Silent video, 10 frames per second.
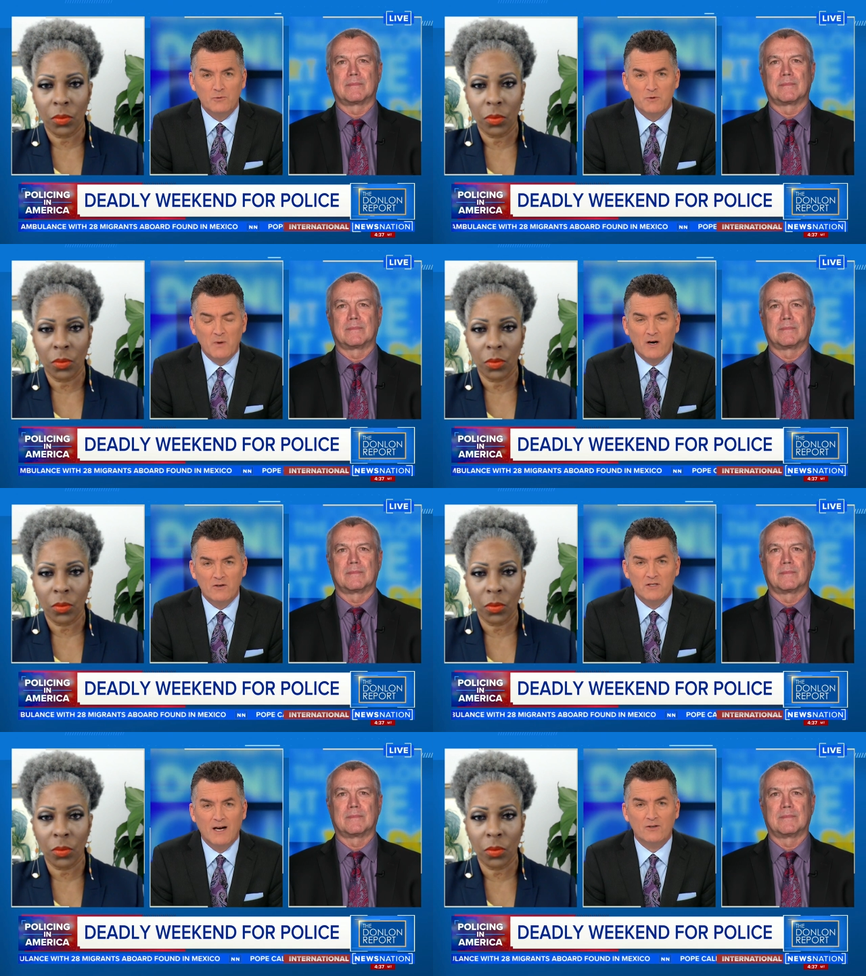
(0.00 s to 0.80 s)

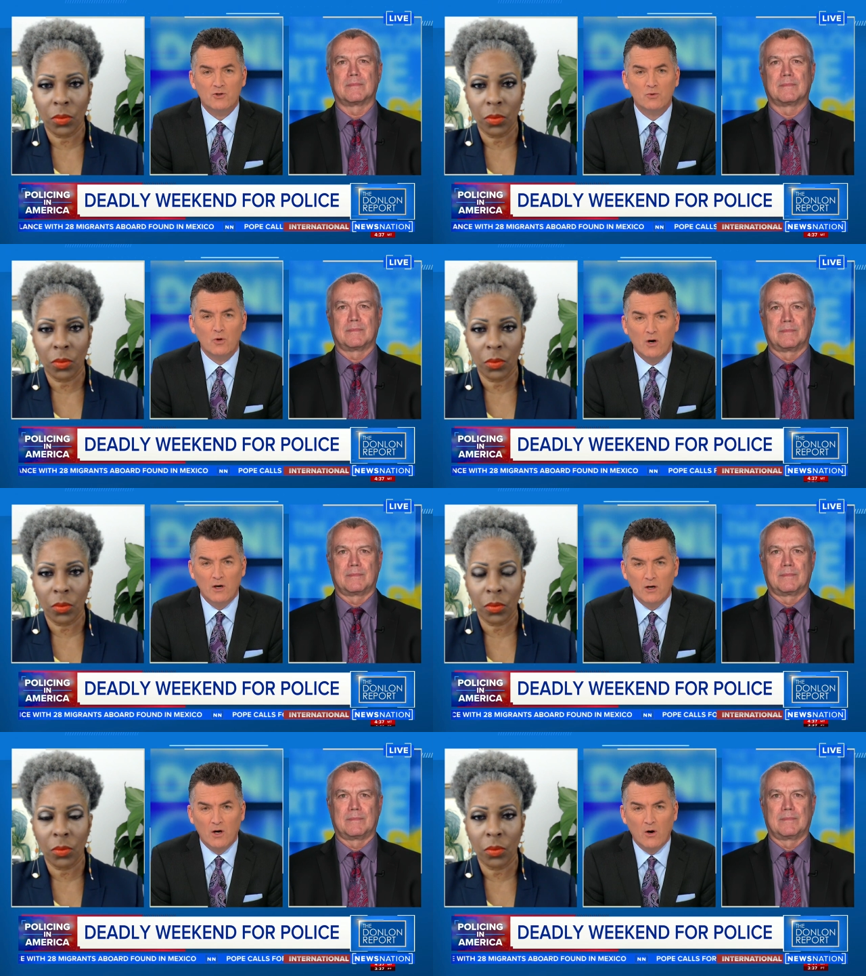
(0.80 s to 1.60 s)
Speaker 1: responders not too
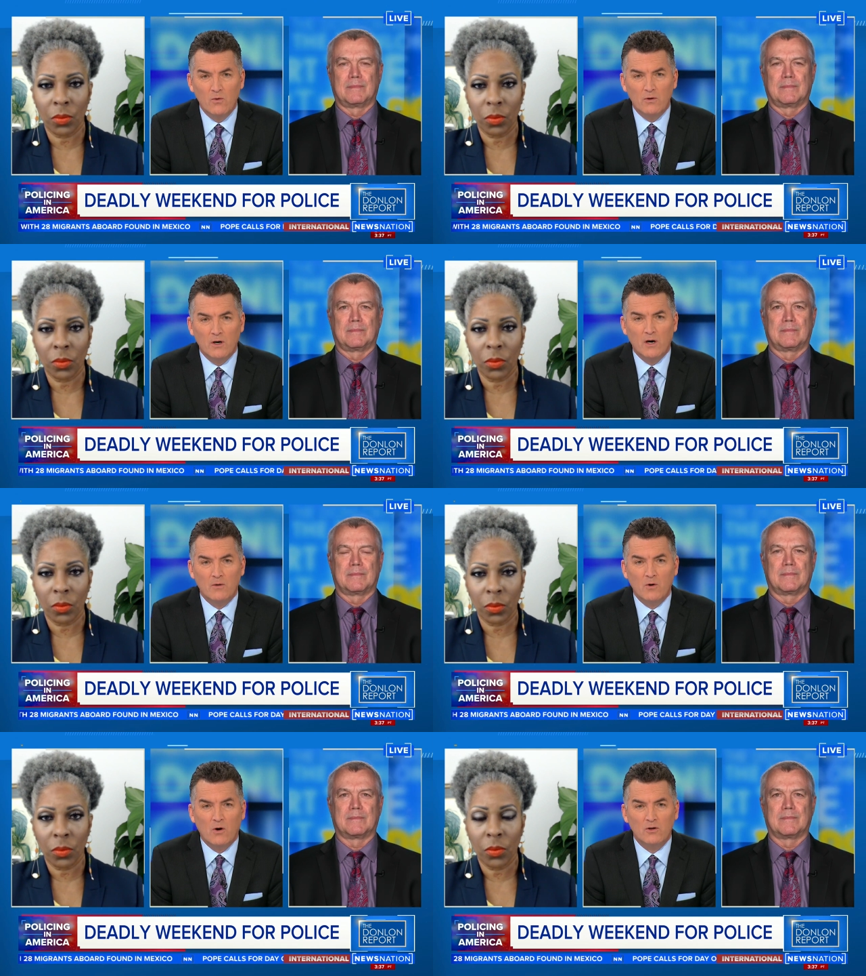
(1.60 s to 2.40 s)
long ago,
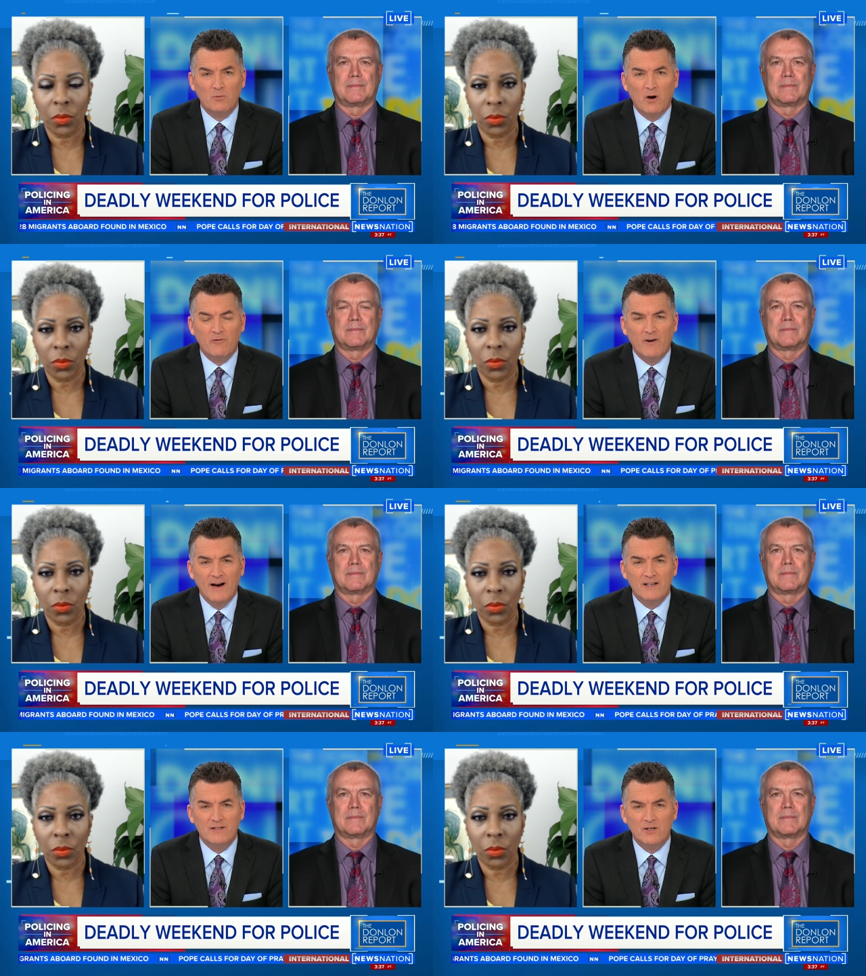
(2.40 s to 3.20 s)
uh, called them our
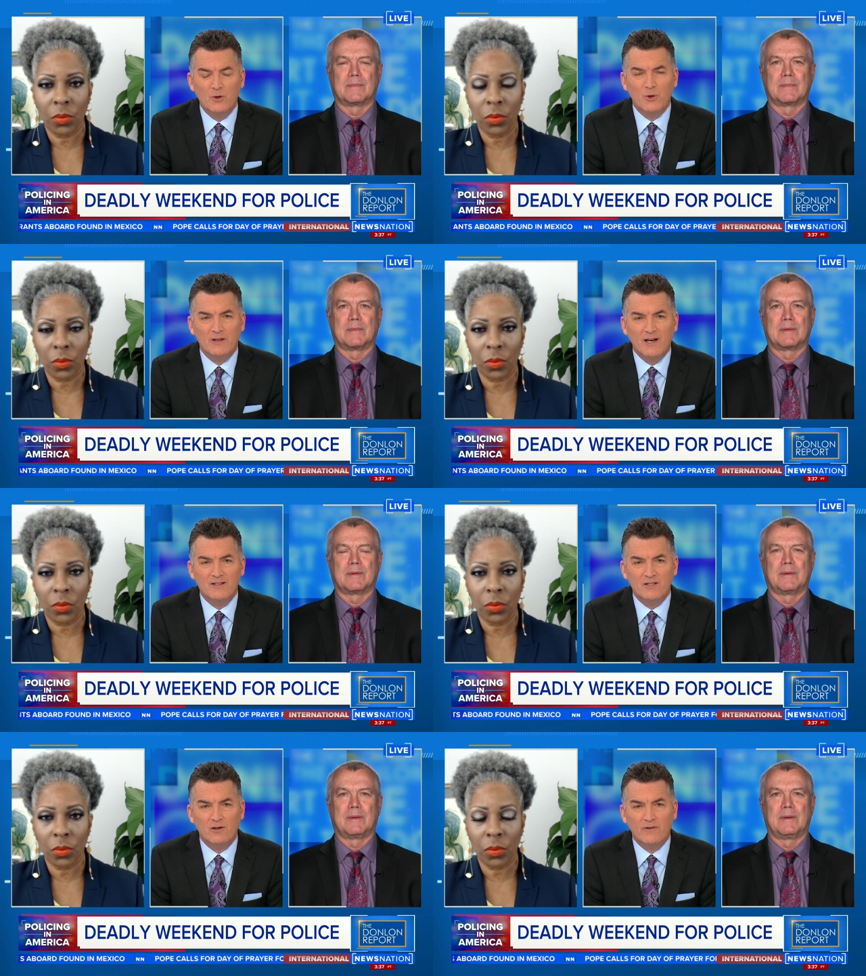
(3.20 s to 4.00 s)
finest. Do you think
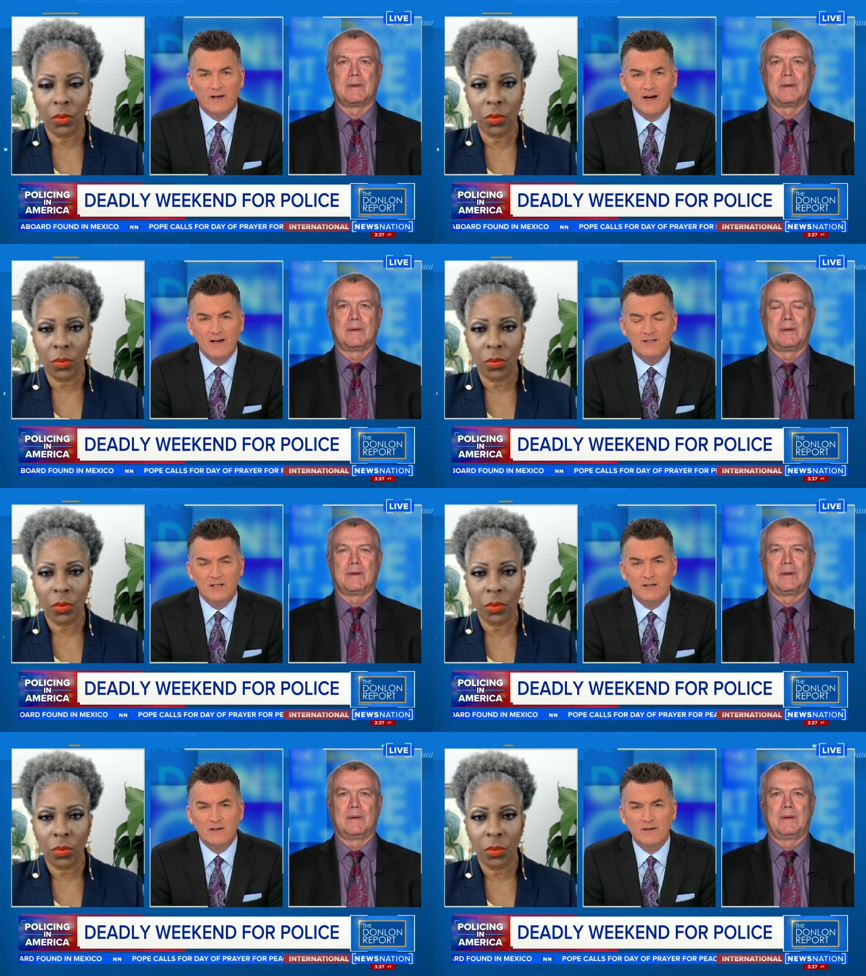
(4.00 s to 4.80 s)
that's still the
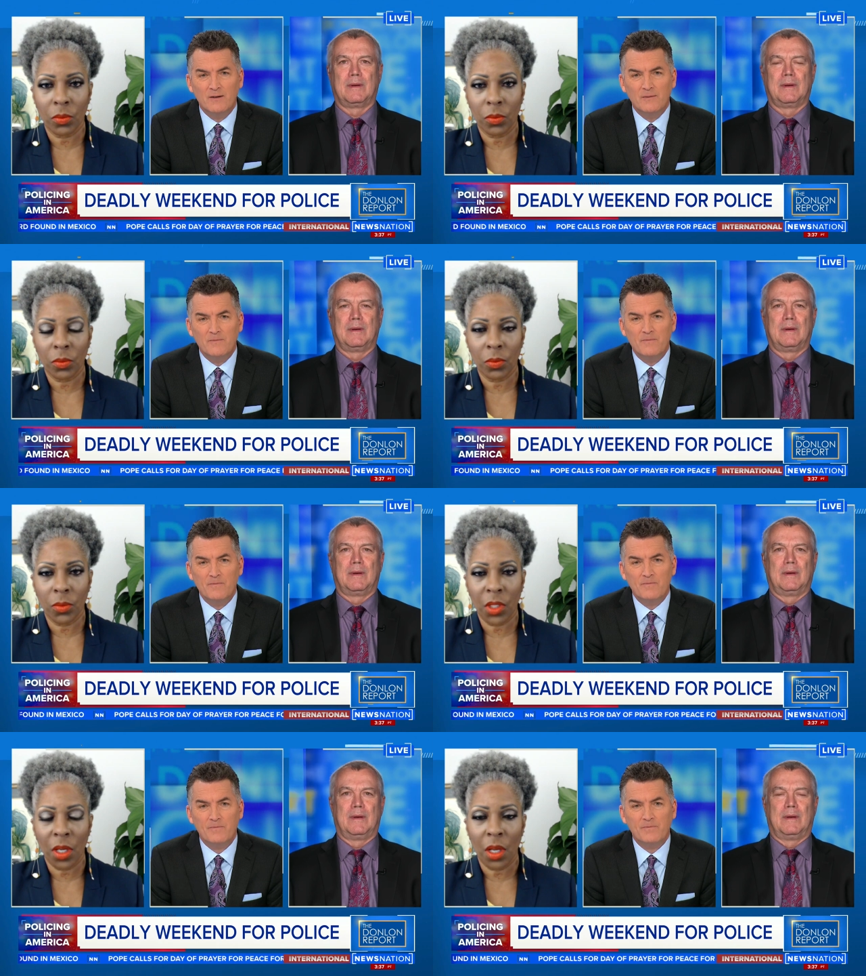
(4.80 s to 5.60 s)
case?
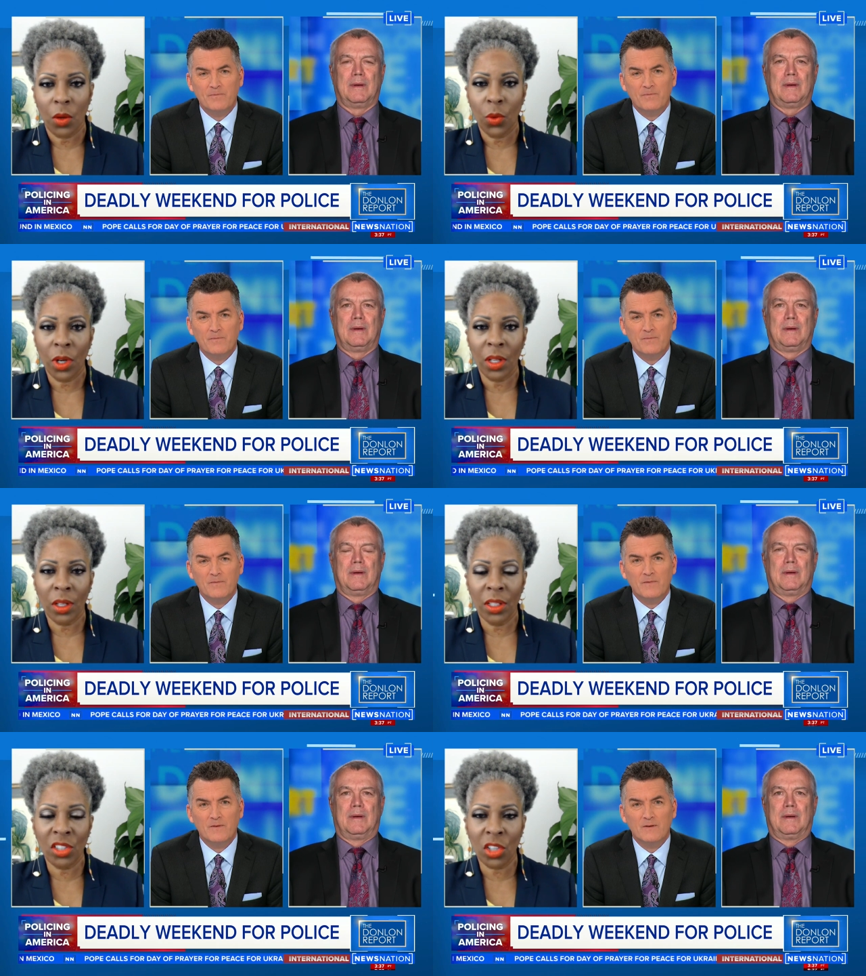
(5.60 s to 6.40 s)

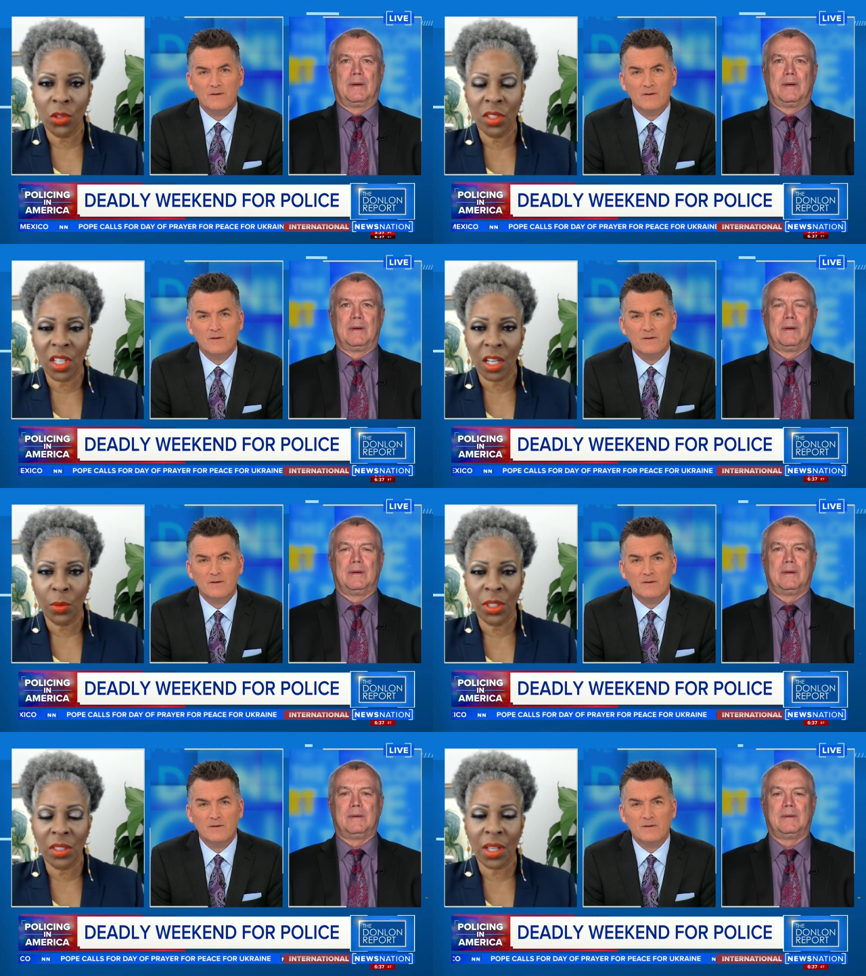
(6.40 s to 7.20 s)
Speaker 2: Well, in certain
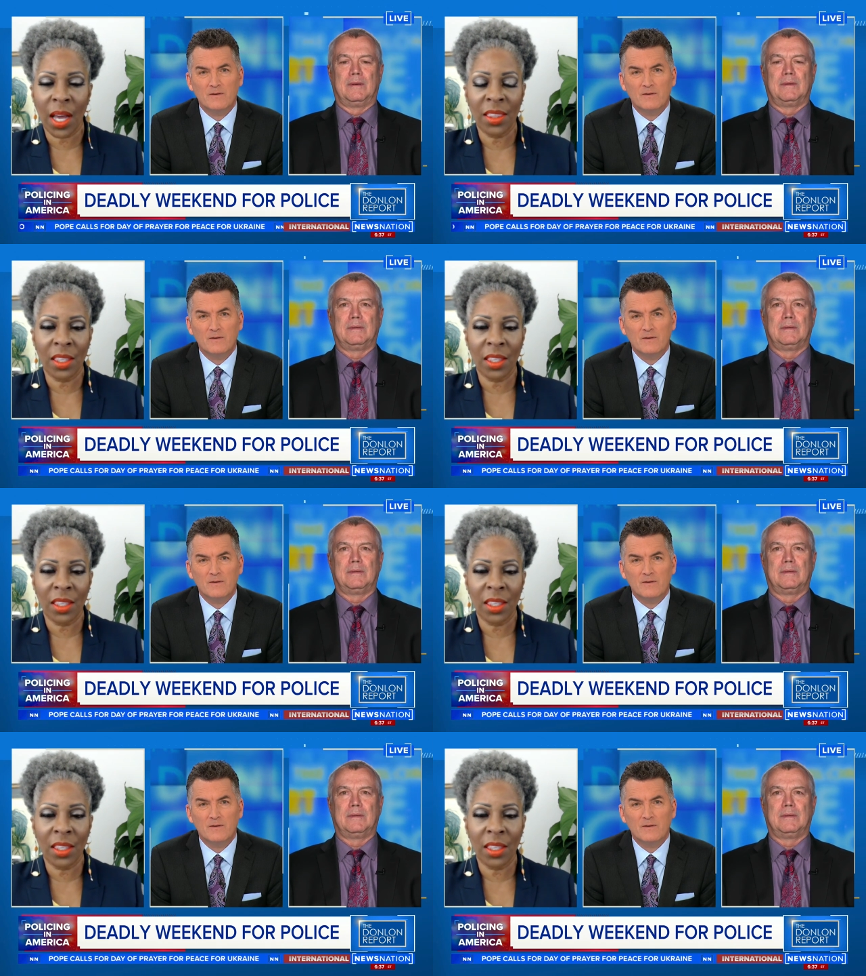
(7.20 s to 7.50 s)
segments, I